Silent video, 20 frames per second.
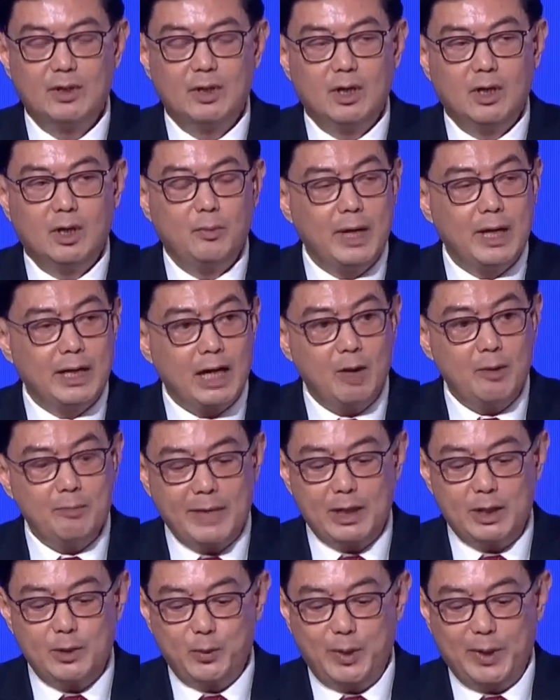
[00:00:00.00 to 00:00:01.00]
We are now
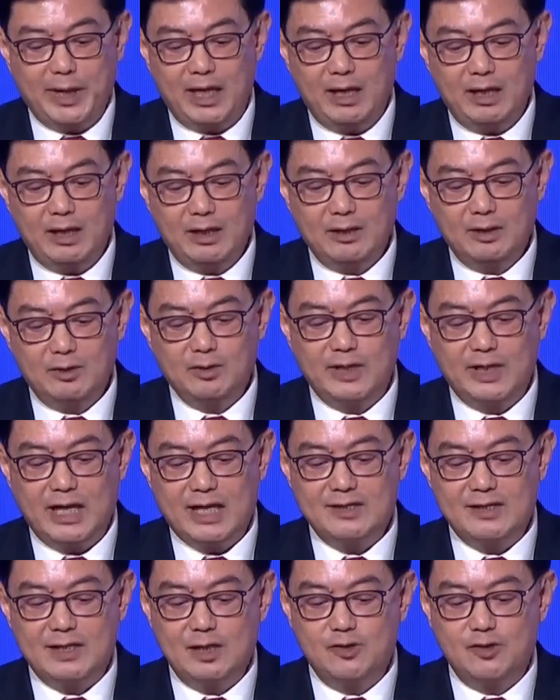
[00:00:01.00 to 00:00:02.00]
midway to the
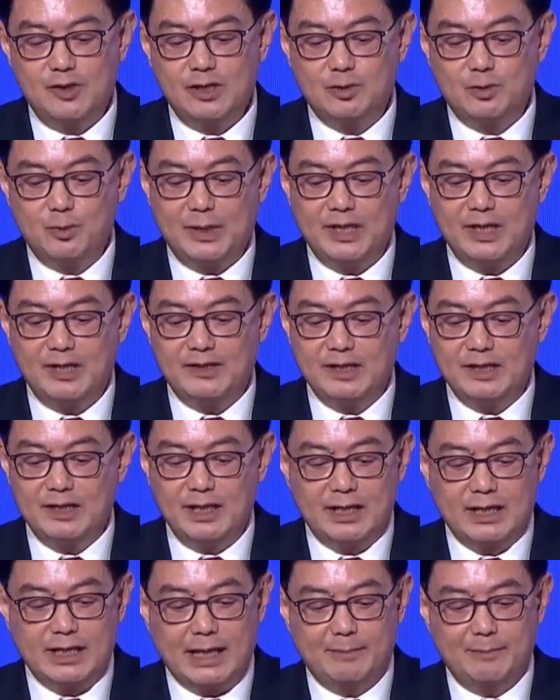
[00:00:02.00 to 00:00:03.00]
SDGs 2030
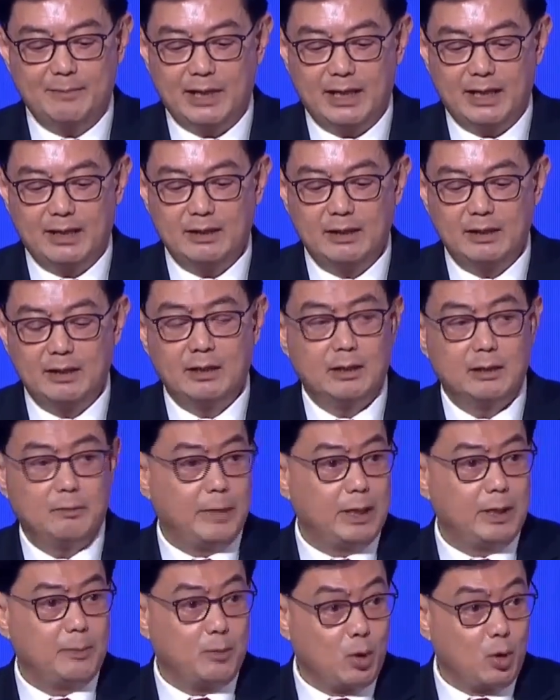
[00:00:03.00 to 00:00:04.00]
timeline, but
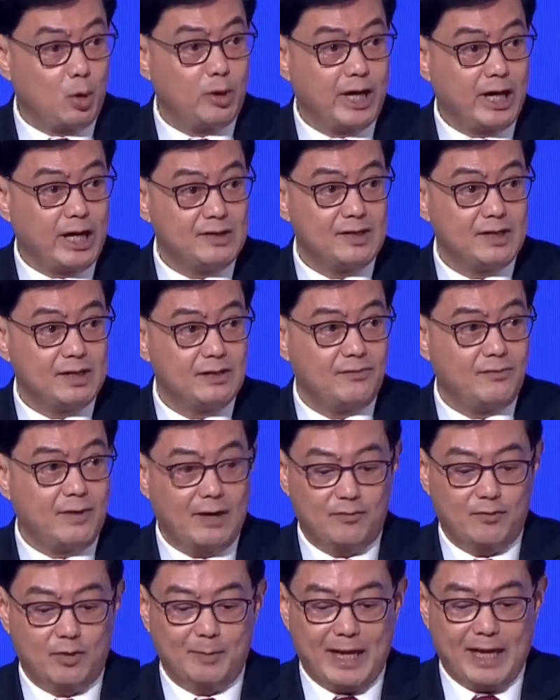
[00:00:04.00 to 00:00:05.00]
the progress is far
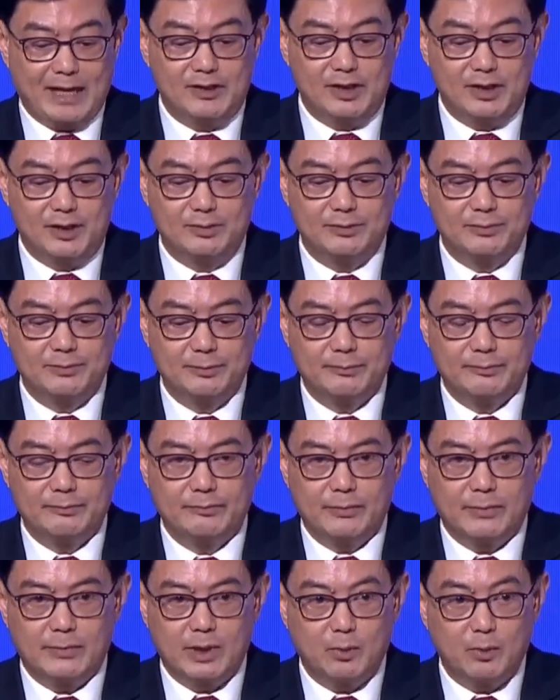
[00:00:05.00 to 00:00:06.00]
from ideal.
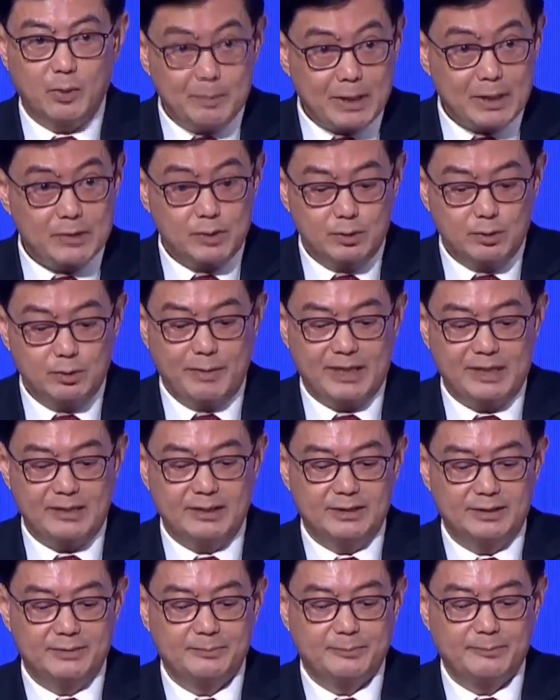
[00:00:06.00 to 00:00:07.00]
We must do better.
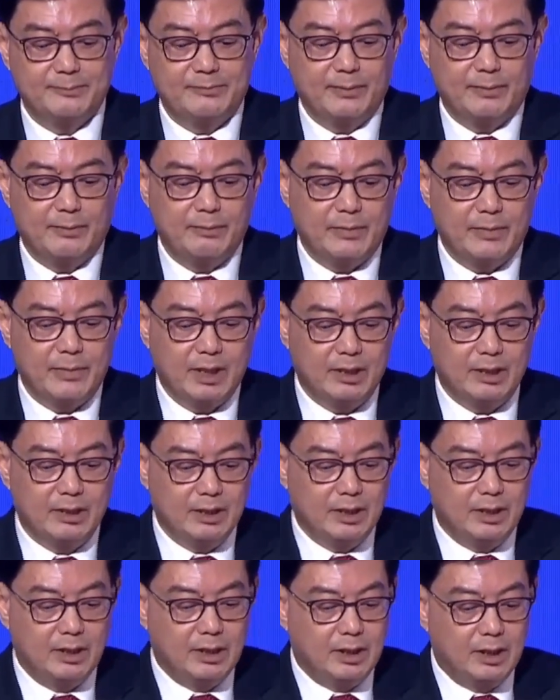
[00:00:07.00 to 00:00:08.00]

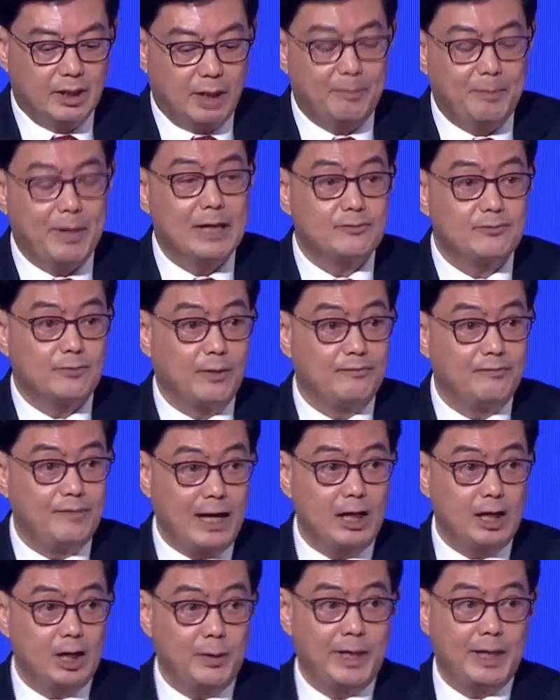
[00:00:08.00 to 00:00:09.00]
Apart from
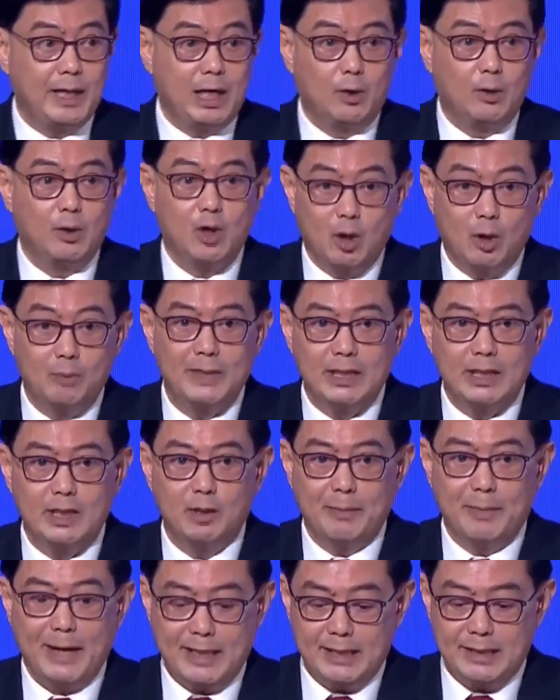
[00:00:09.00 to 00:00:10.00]
valuing our common
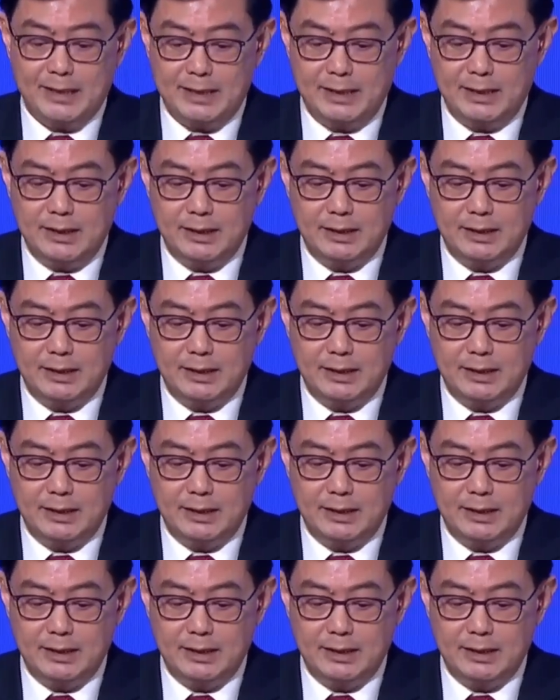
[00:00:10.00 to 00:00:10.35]
humanity,